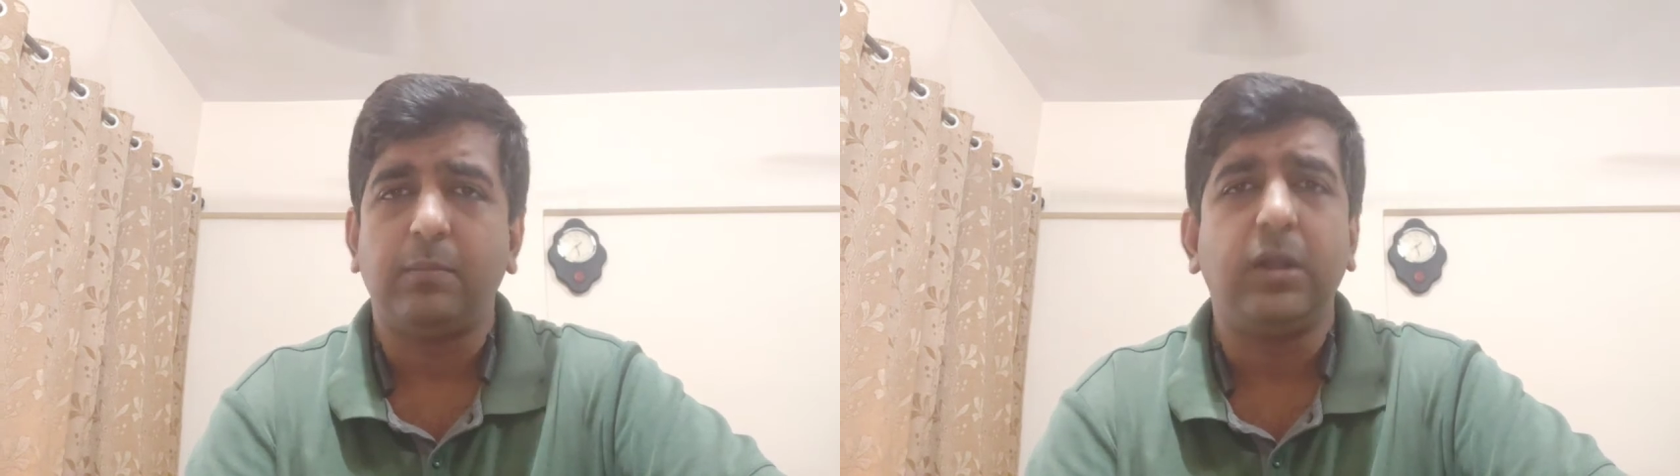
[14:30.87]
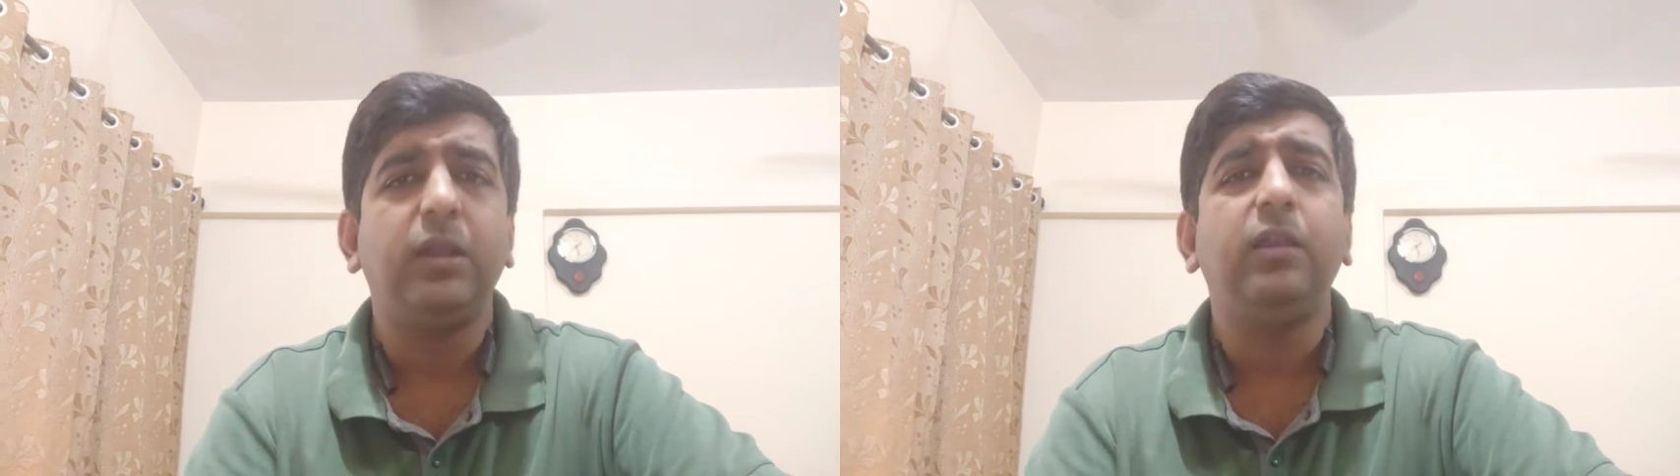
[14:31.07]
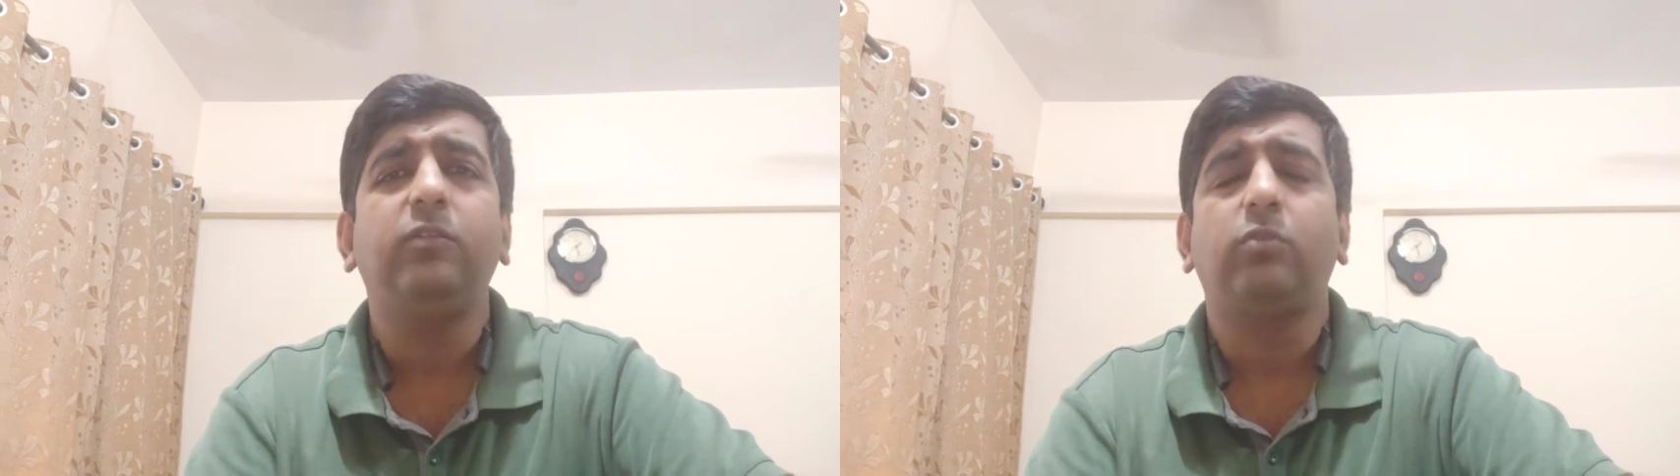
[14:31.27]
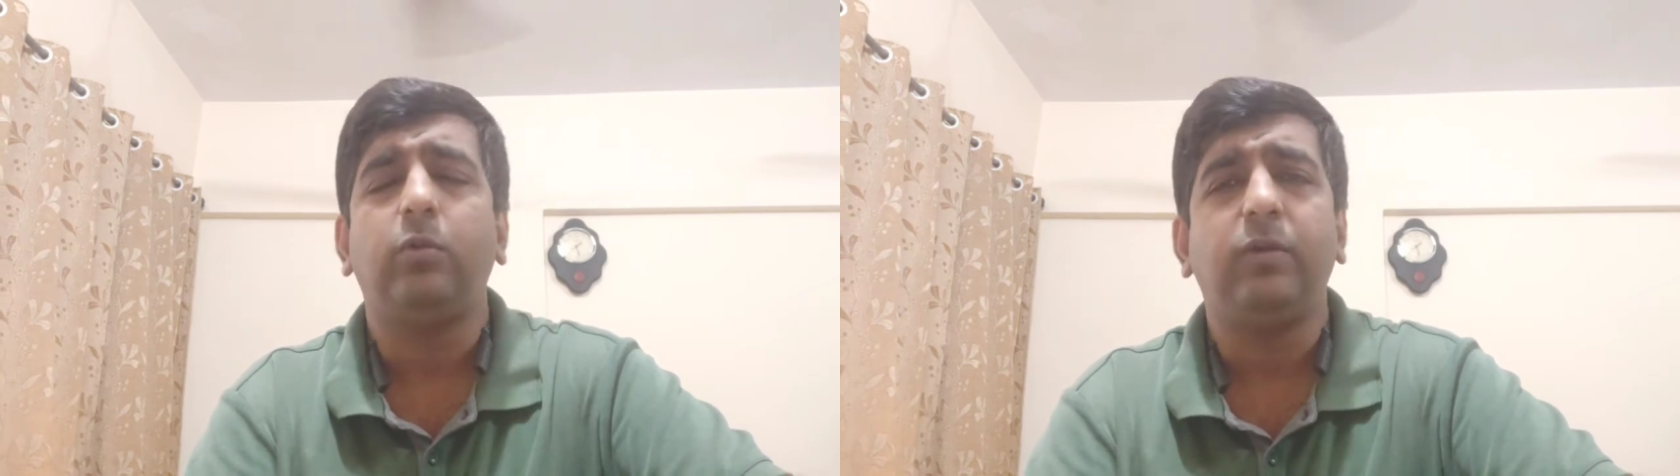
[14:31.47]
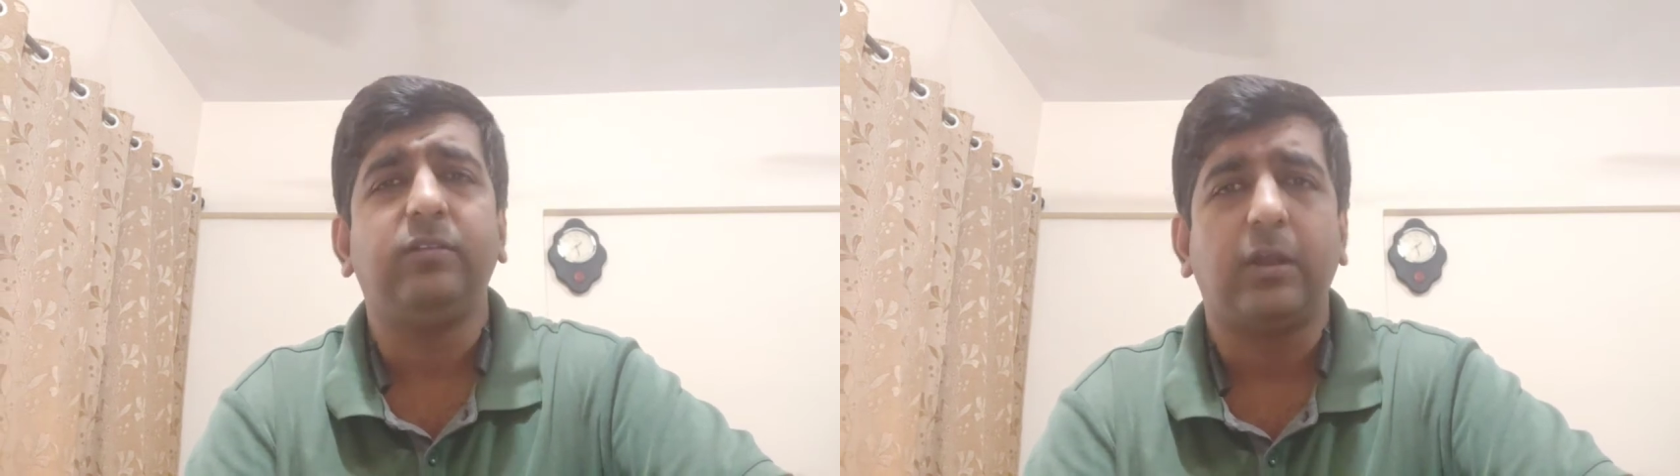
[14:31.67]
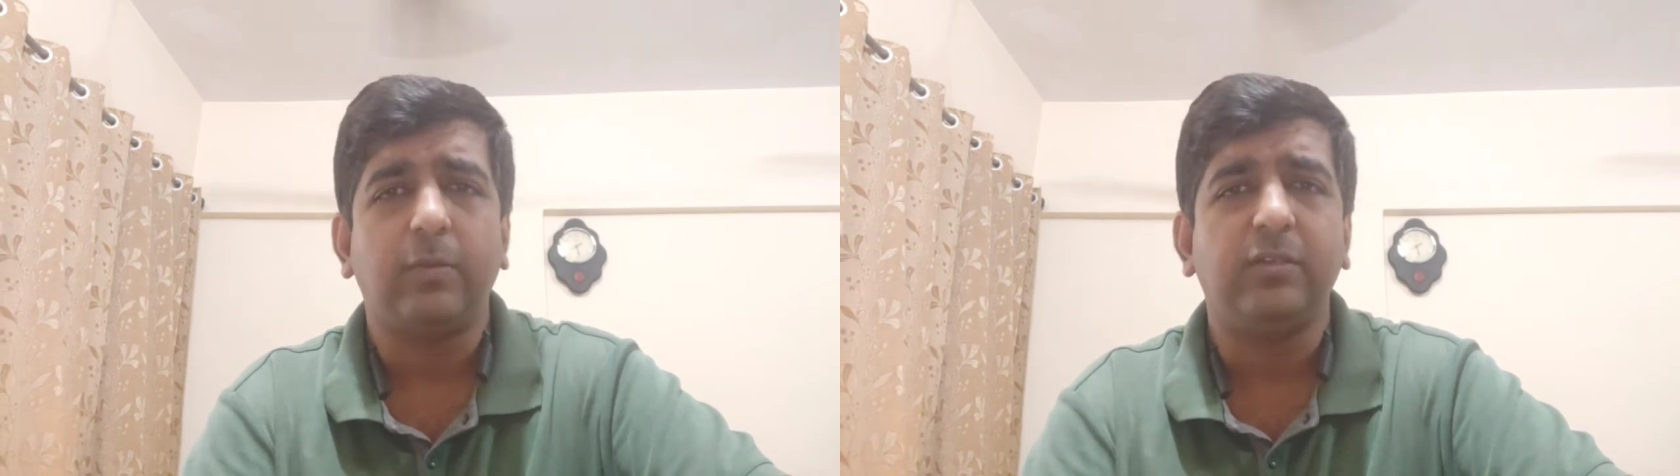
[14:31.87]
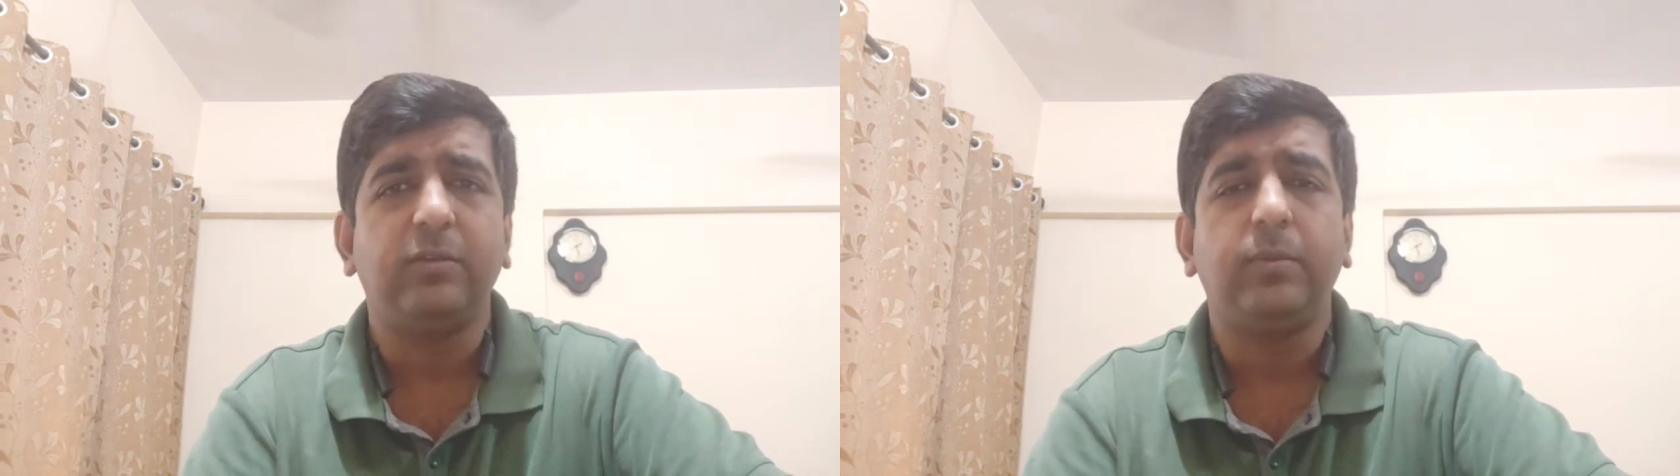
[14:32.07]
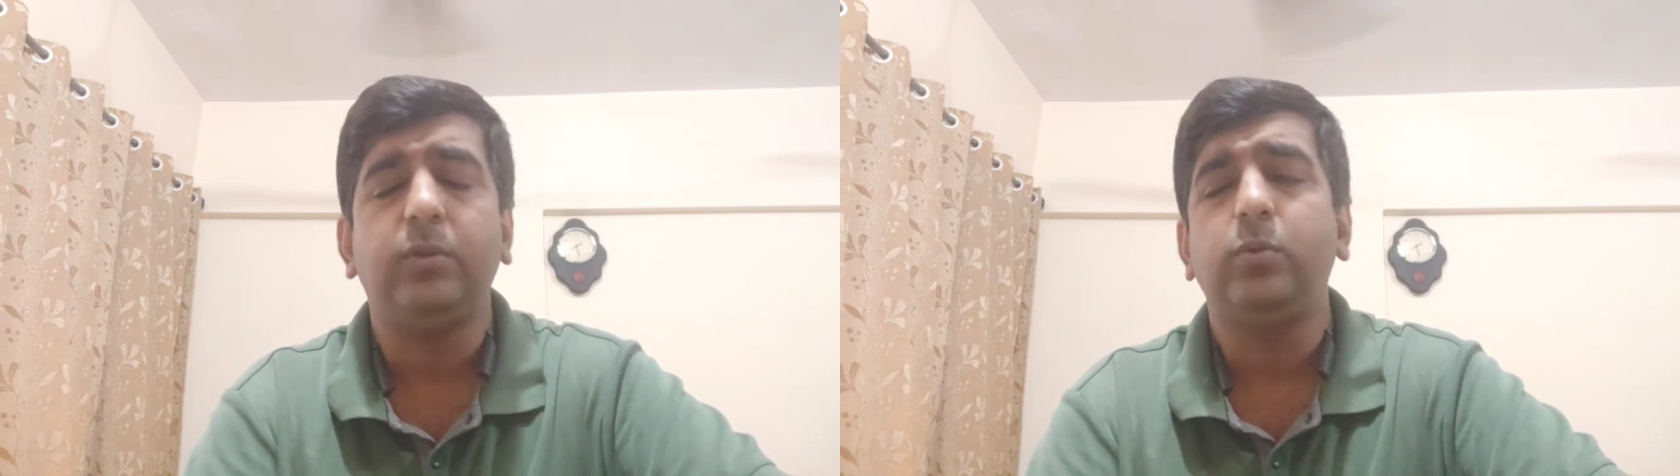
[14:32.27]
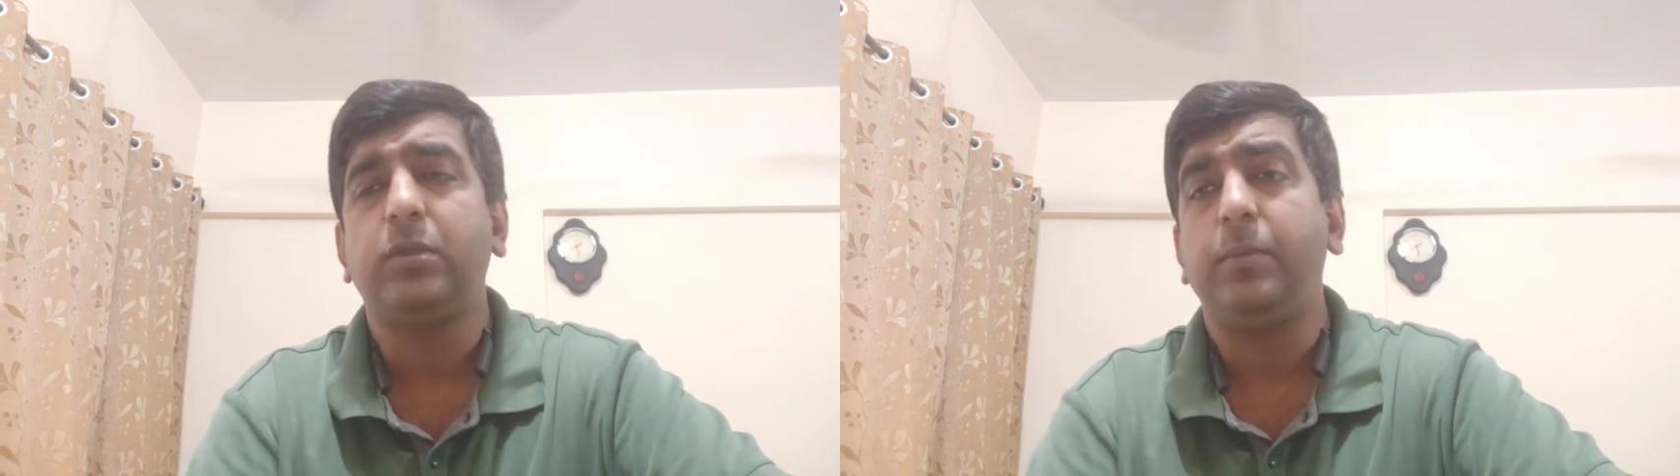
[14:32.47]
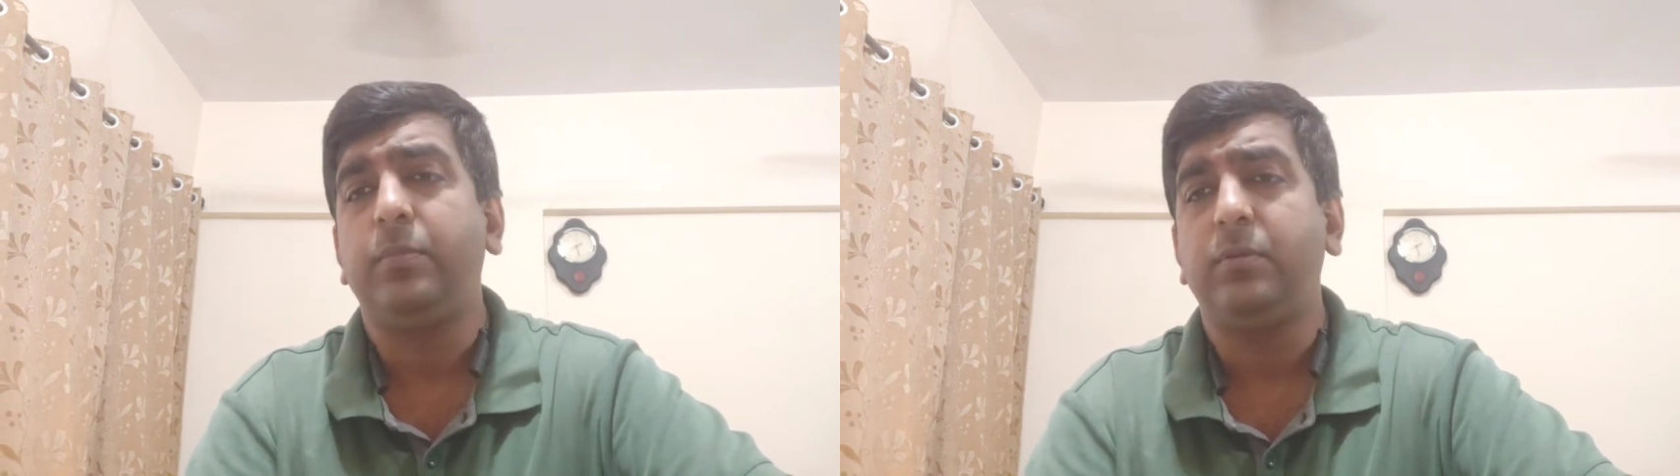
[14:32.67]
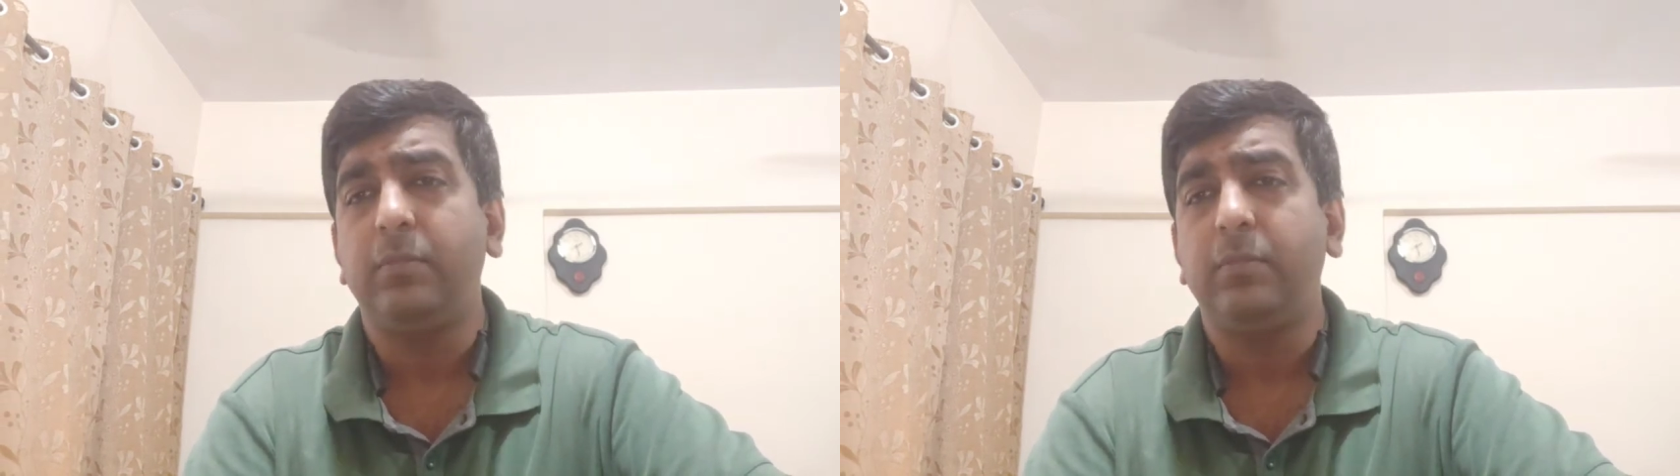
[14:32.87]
But it is always advisable to keep